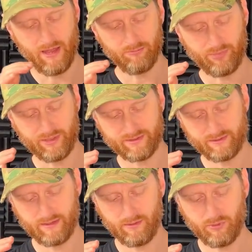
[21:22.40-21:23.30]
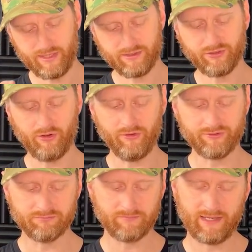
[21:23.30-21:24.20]
but what it
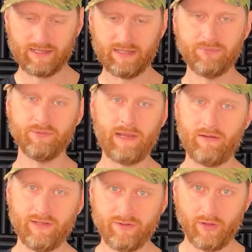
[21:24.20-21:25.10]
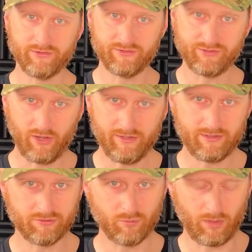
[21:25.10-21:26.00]
does, it clips the barrel in nice and tight, it
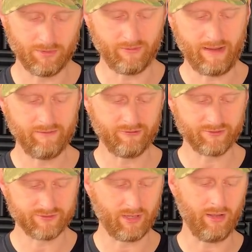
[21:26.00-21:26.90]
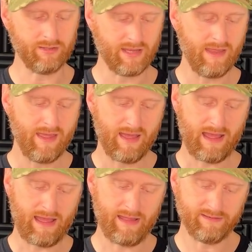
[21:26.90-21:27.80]
doesn't wobble around for a start,
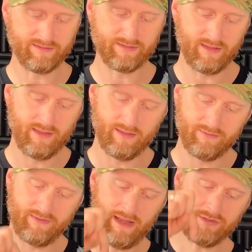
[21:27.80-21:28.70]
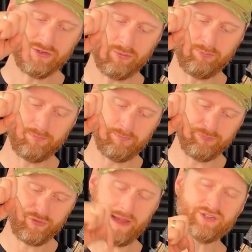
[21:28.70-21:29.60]
and the actual
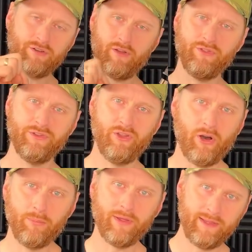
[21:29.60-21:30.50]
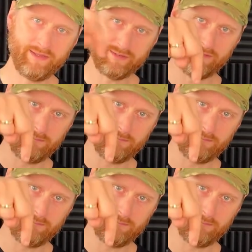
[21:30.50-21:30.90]
pressure on the nub is